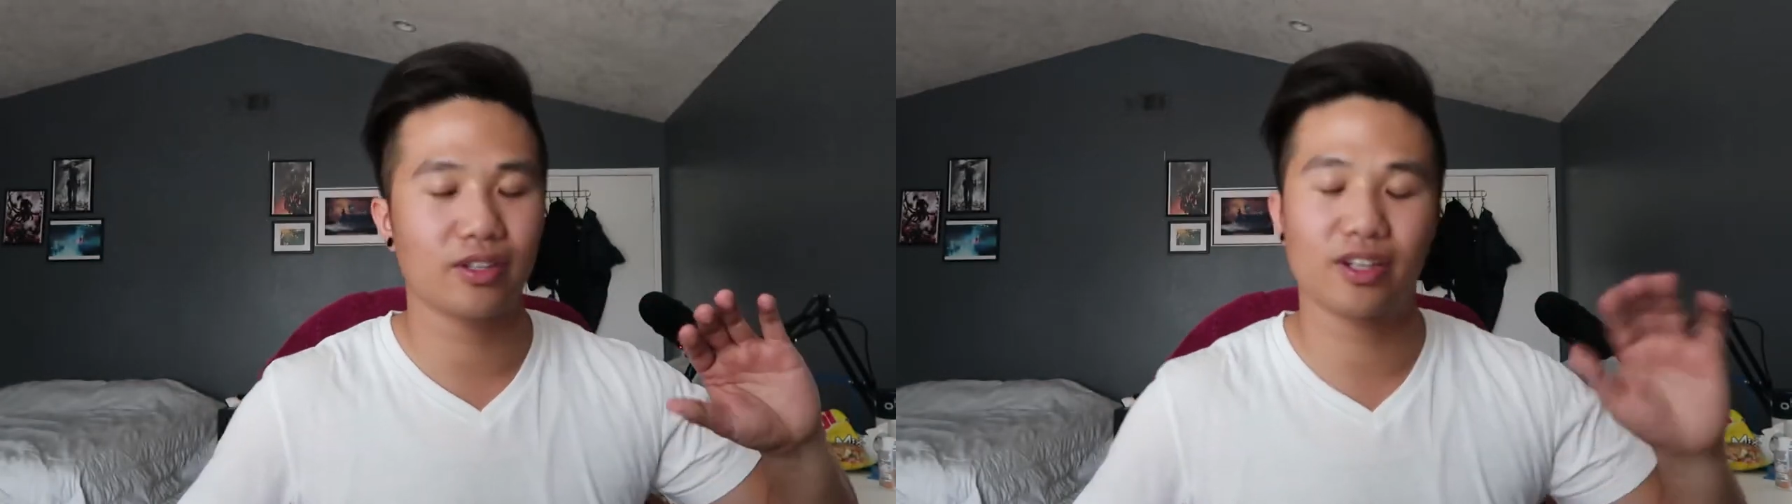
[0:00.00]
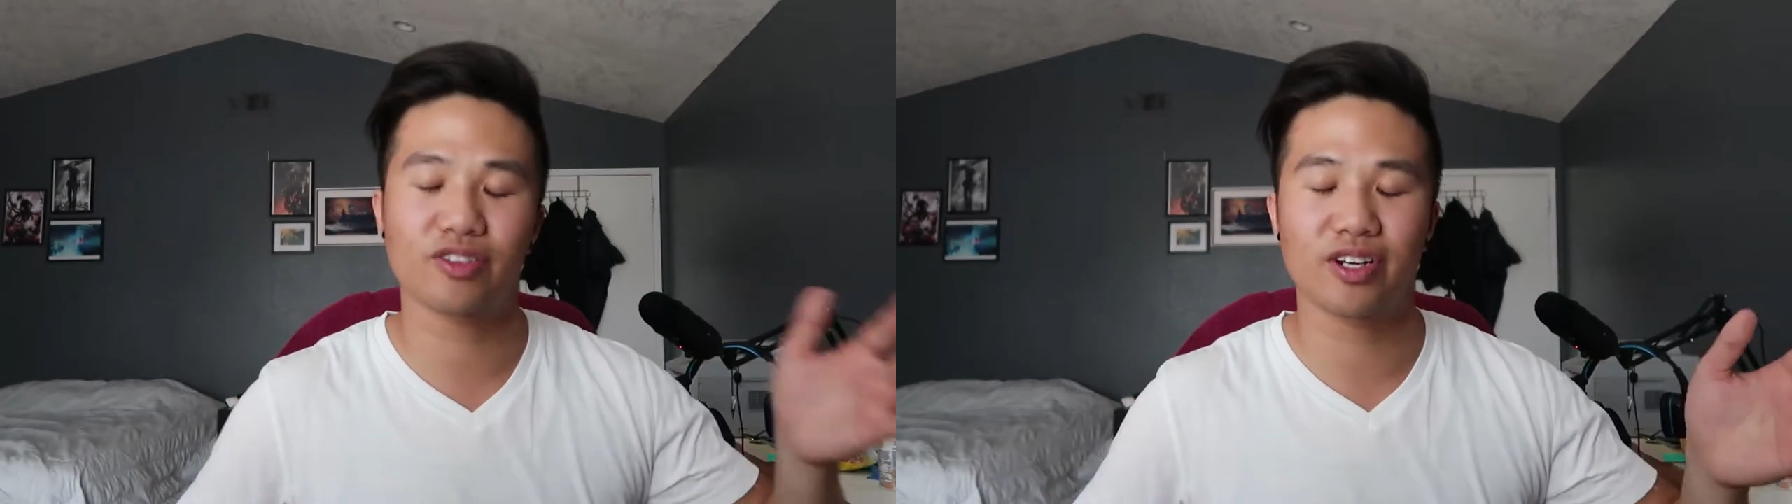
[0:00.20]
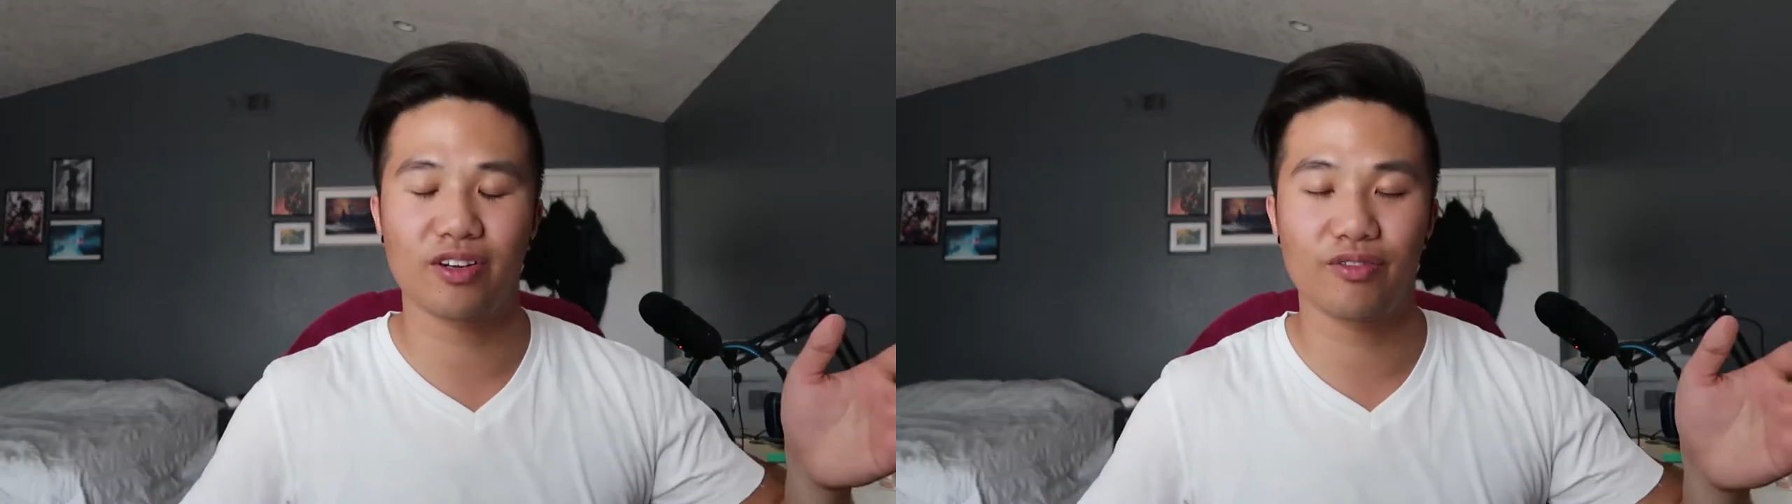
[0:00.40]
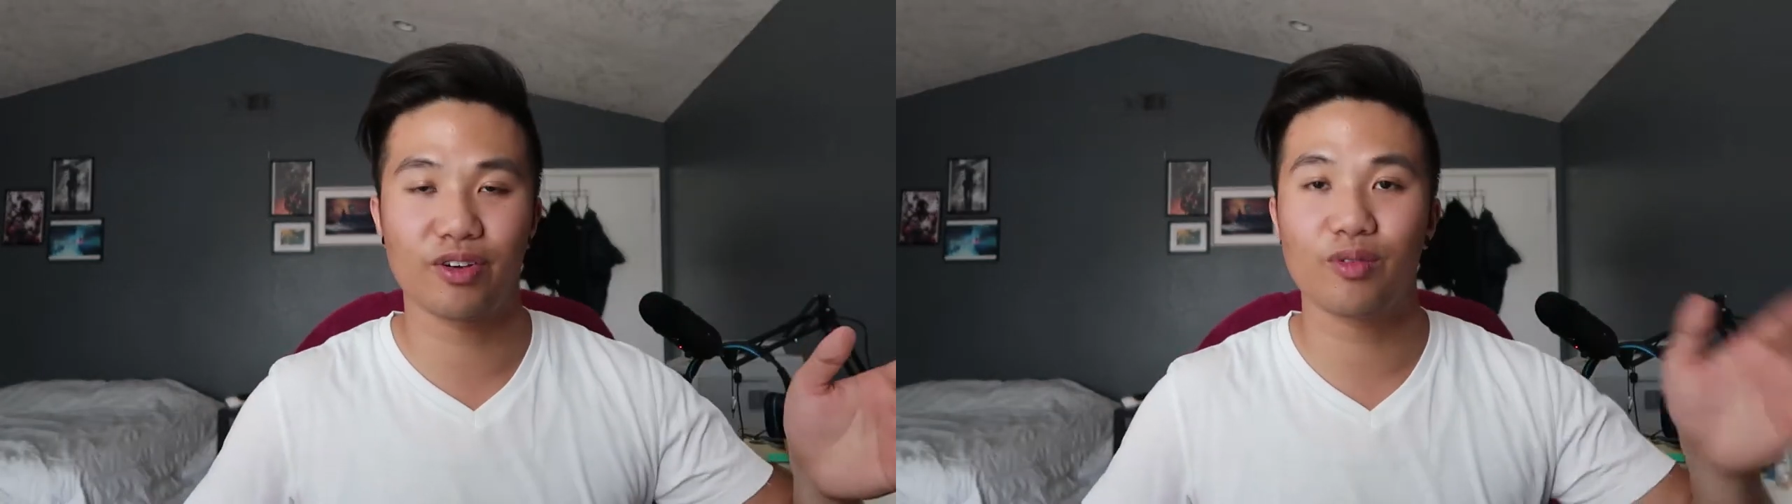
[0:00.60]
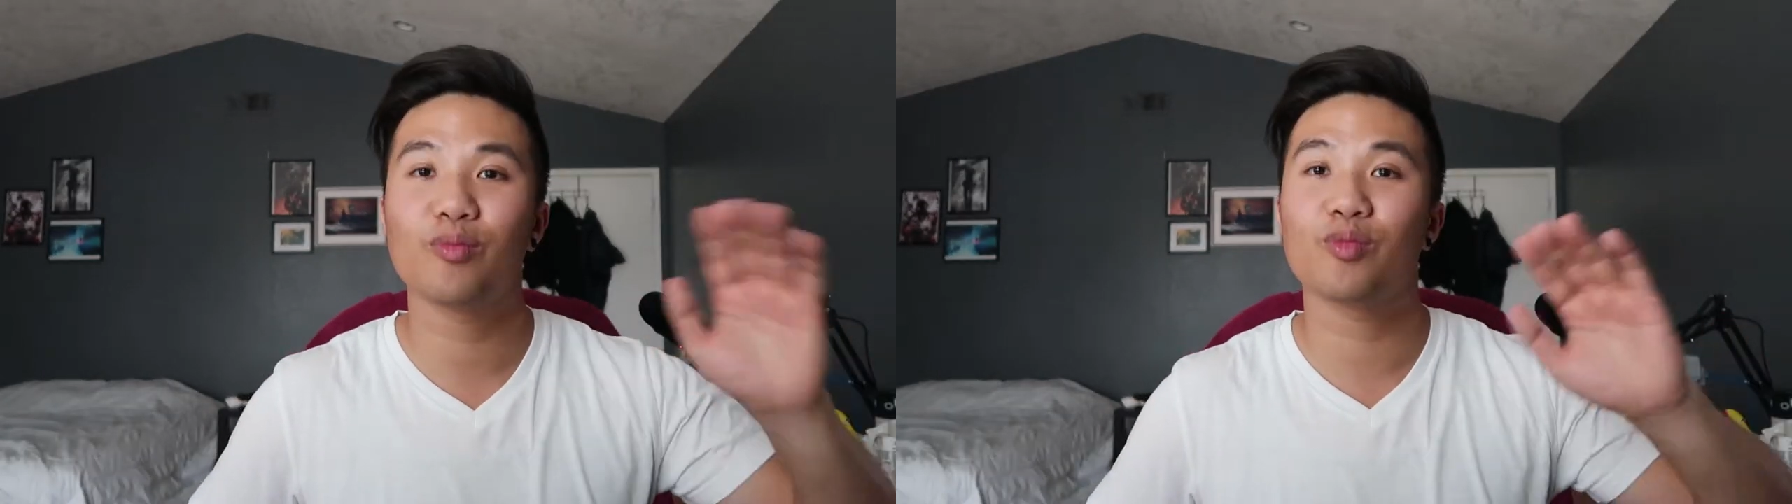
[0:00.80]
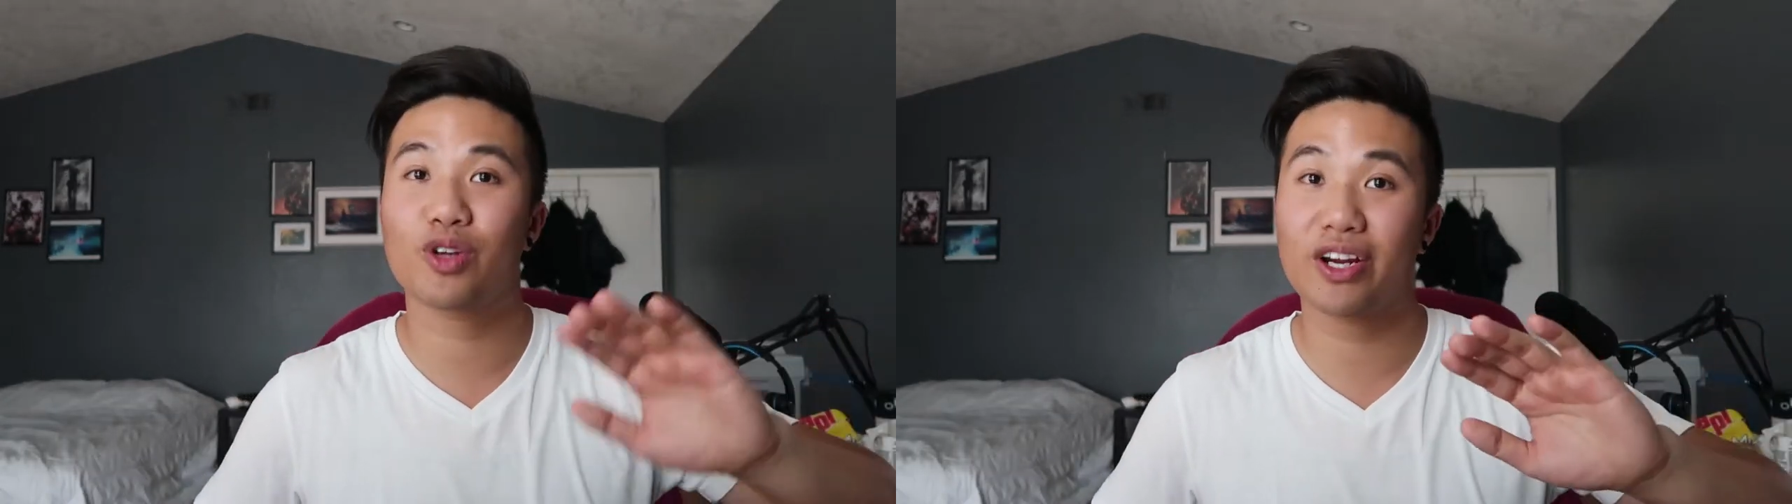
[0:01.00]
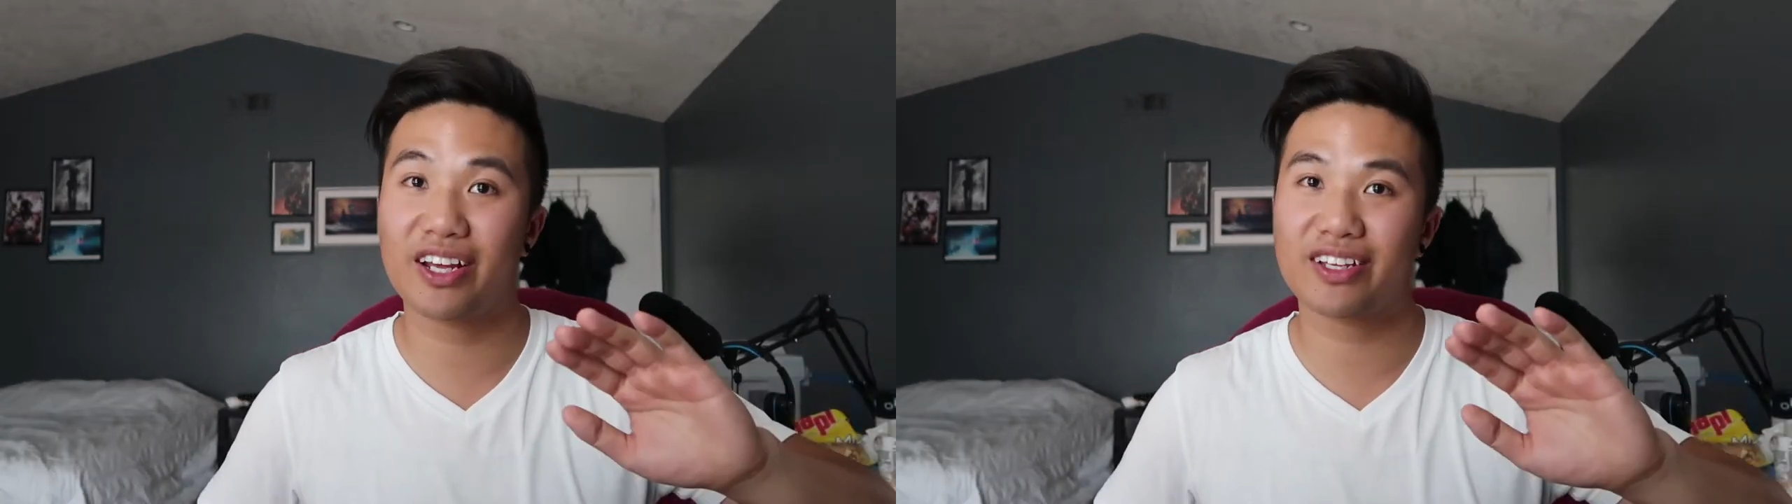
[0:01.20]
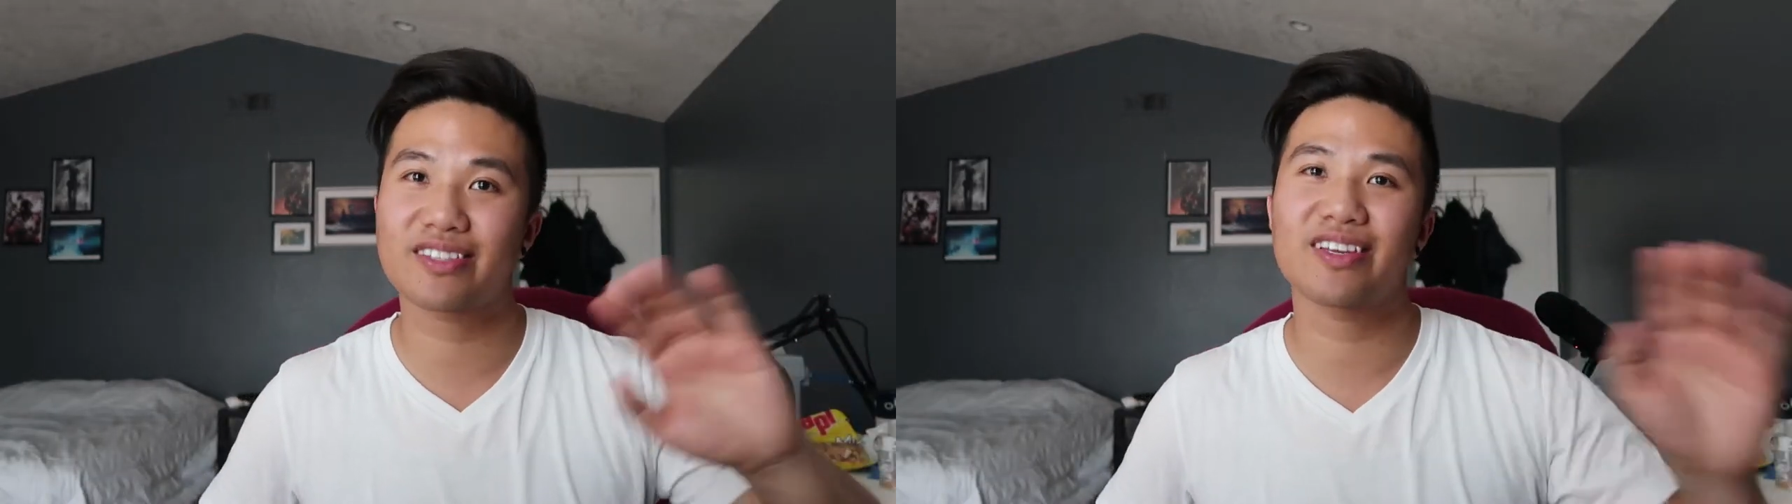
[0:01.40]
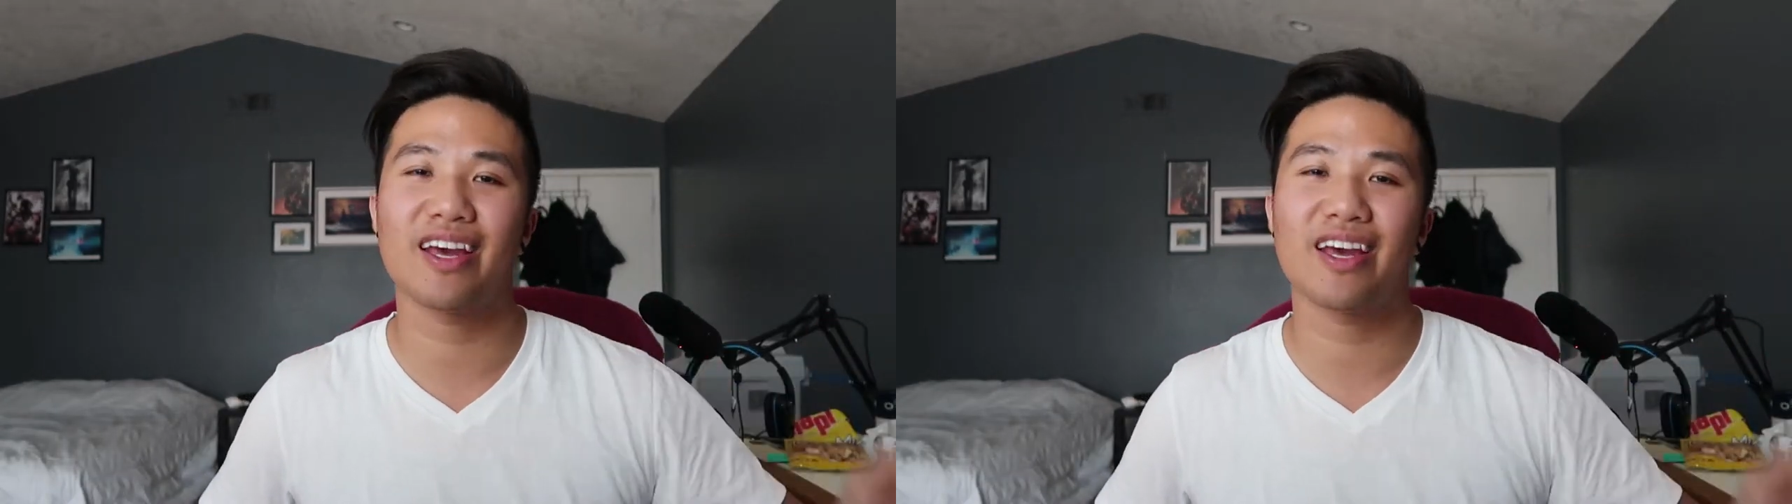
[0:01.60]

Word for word: not training interview trainings